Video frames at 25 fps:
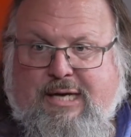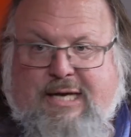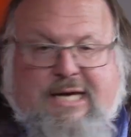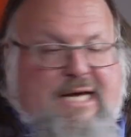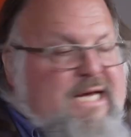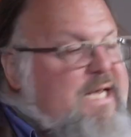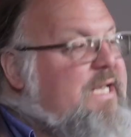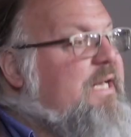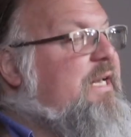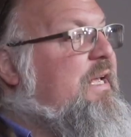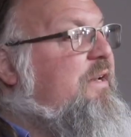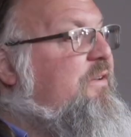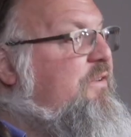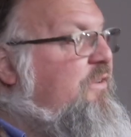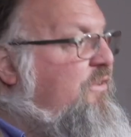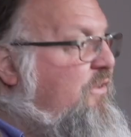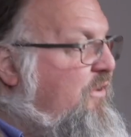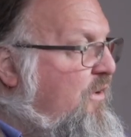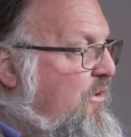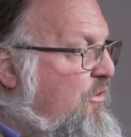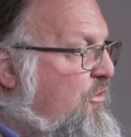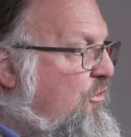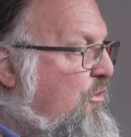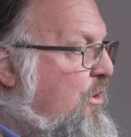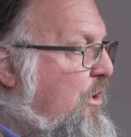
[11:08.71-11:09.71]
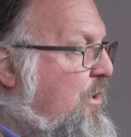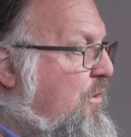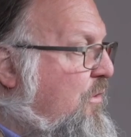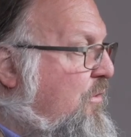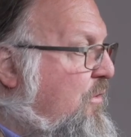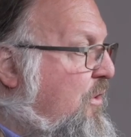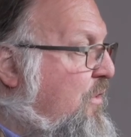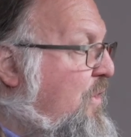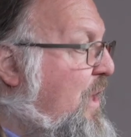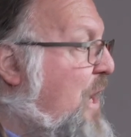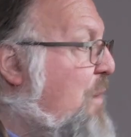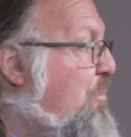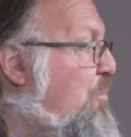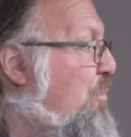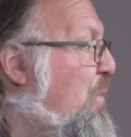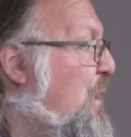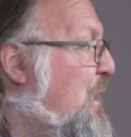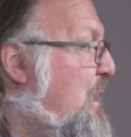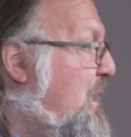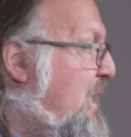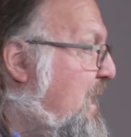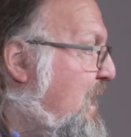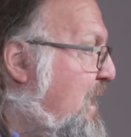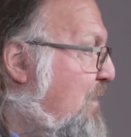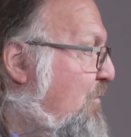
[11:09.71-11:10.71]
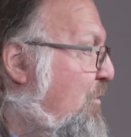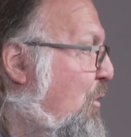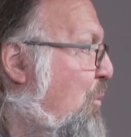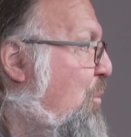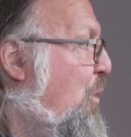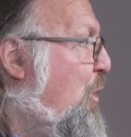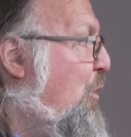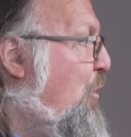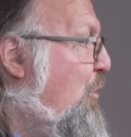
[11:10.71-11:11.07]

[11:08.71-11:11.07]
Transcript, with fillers: In addition to that believable